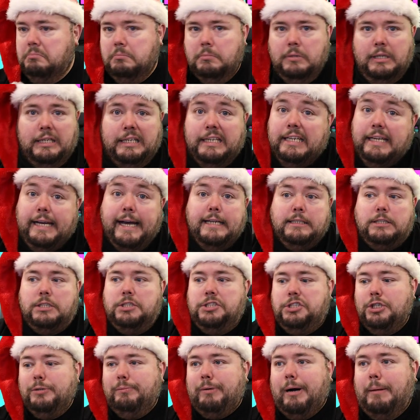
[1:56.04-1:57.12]
kick ass and
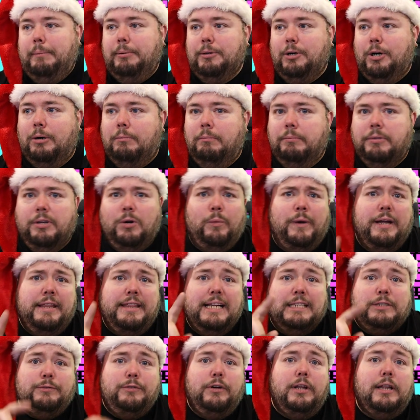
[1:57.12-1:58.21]
chew bubblegum. Oh wait,
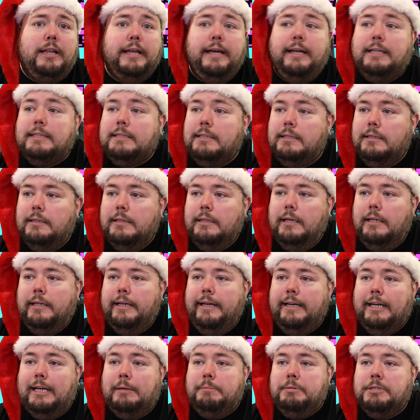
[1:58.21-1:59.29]
that's for later
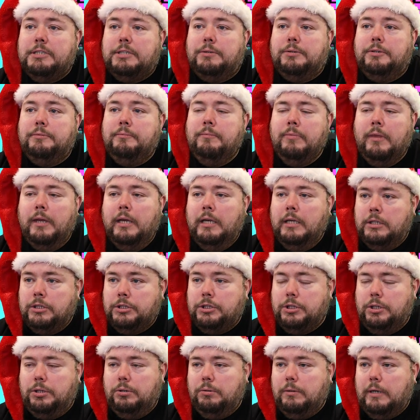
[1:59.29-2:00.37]
episode.
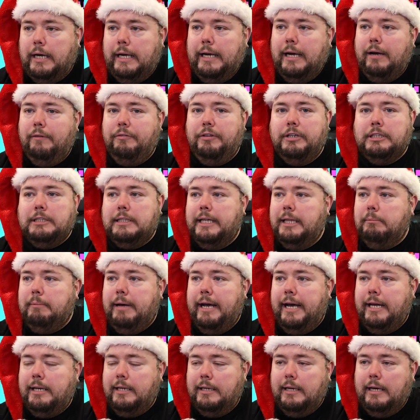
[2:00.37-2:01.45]
So I have this little
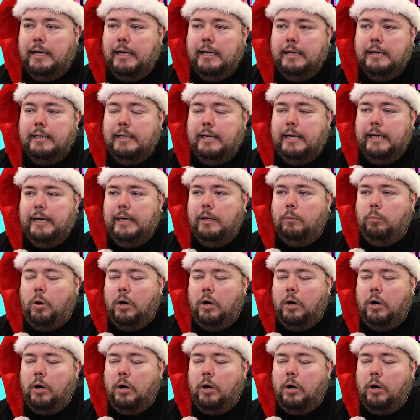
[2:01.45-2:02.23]
man and I can walk